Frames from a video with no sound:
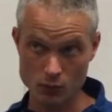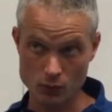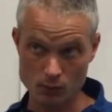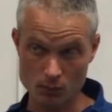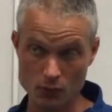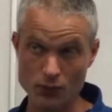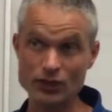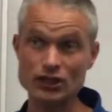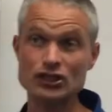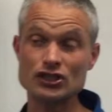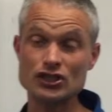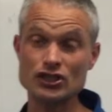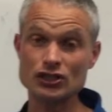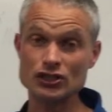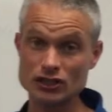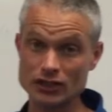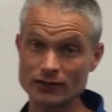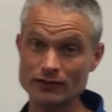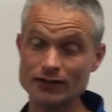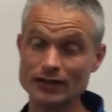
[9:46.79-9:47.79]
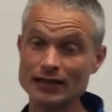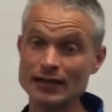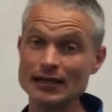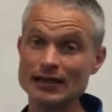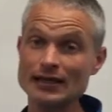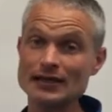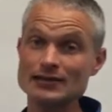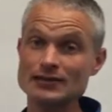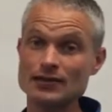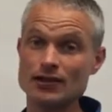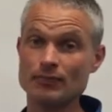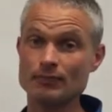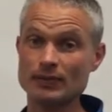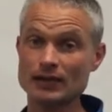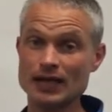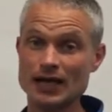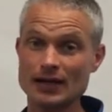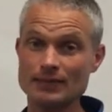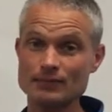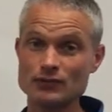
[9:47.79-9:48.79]
moisture generally, so it
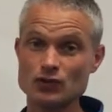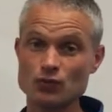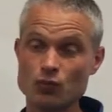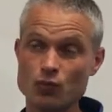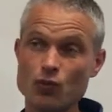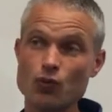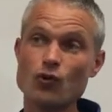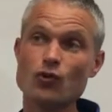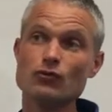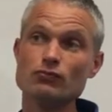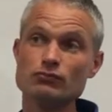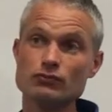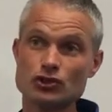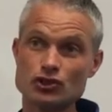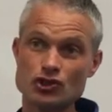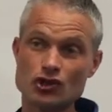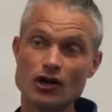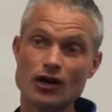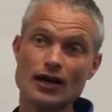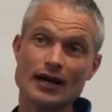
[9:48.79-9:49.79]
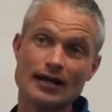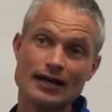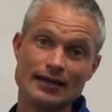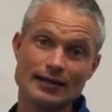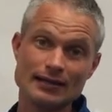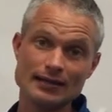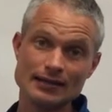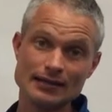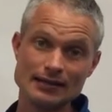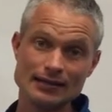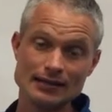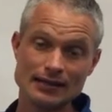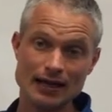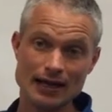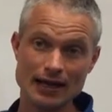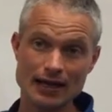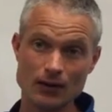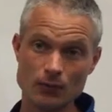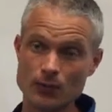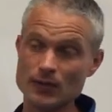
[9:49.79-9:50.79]
becomes warm, dry
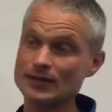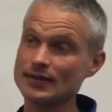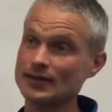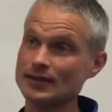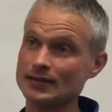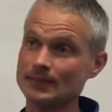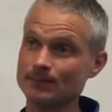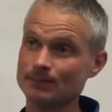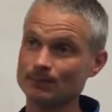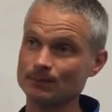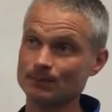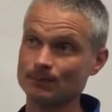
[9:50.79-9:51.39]
weather